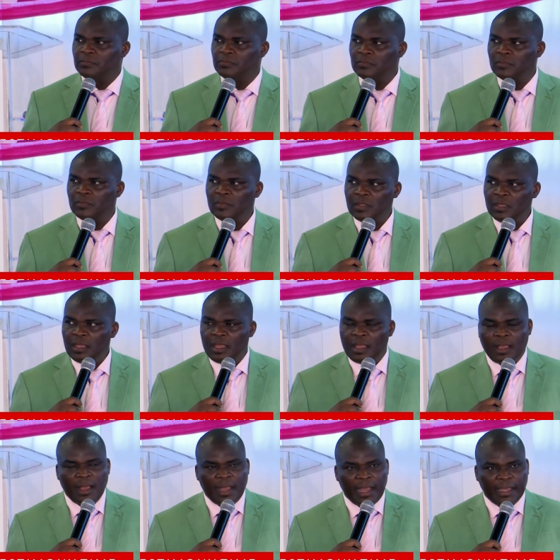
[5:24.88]
ya
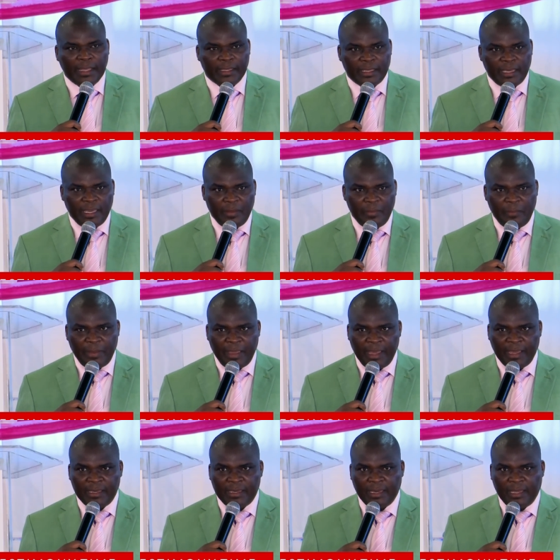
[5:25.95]
mozambique I came
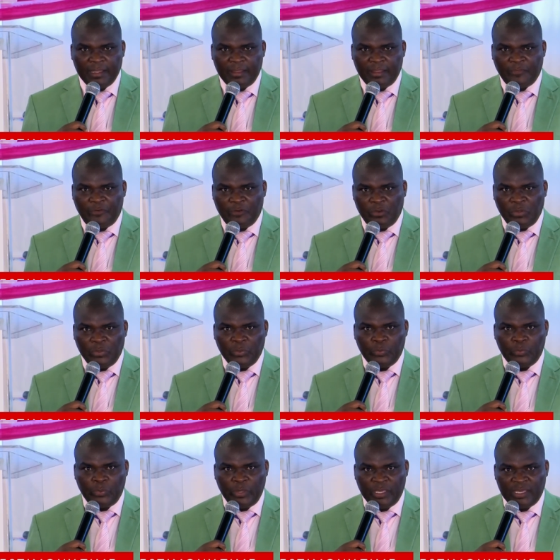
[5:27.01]
back, and the following
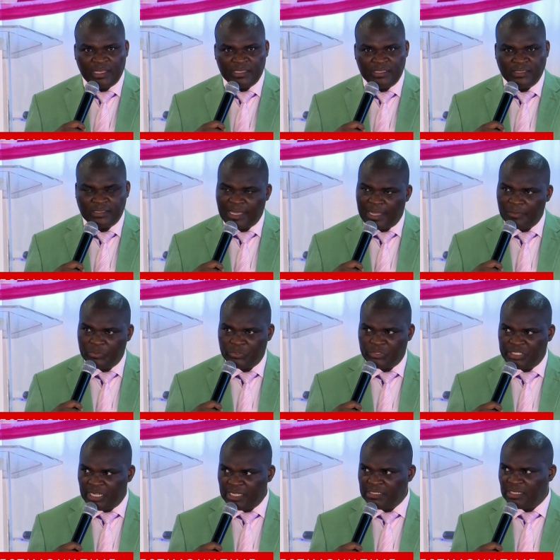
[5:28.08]
week I didn't come to
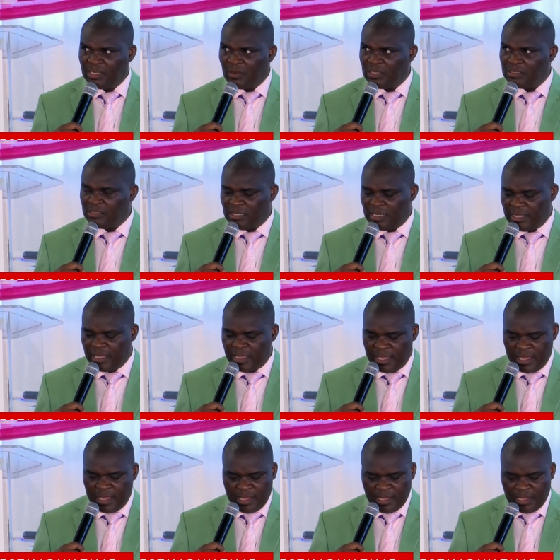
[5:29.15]
church. I was uh,
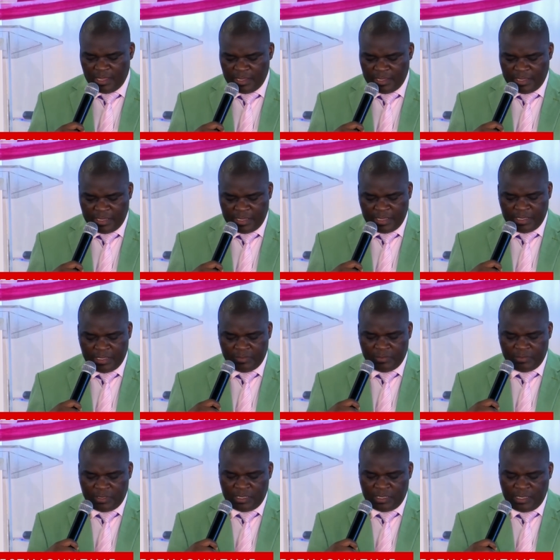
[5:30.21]
uh, uh,
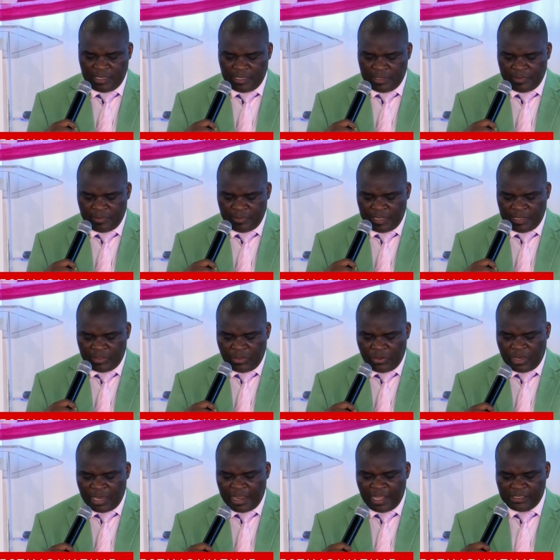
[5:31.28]
uh,
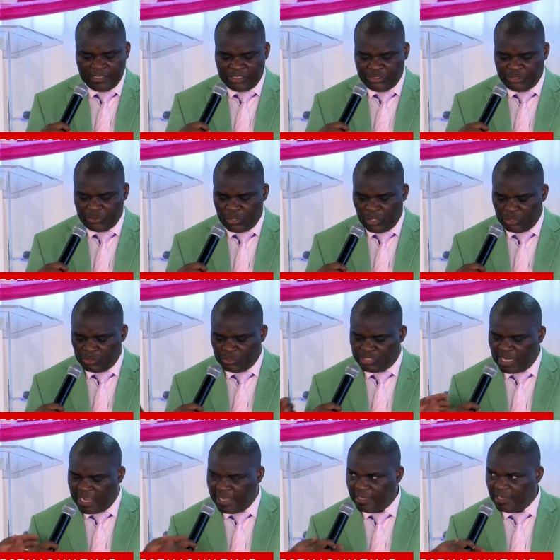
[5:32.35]
organizing to go to
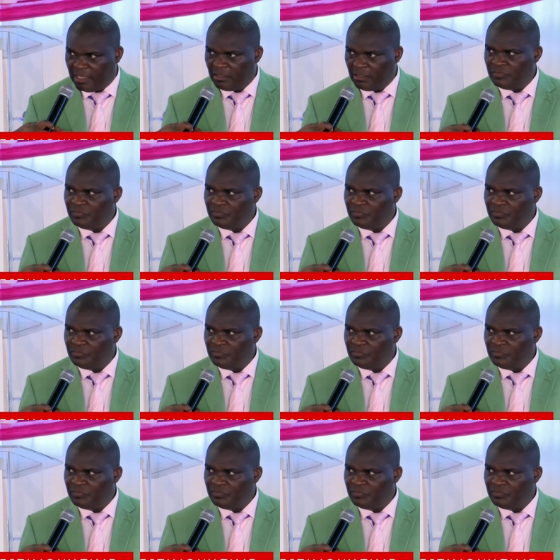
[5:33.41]
China.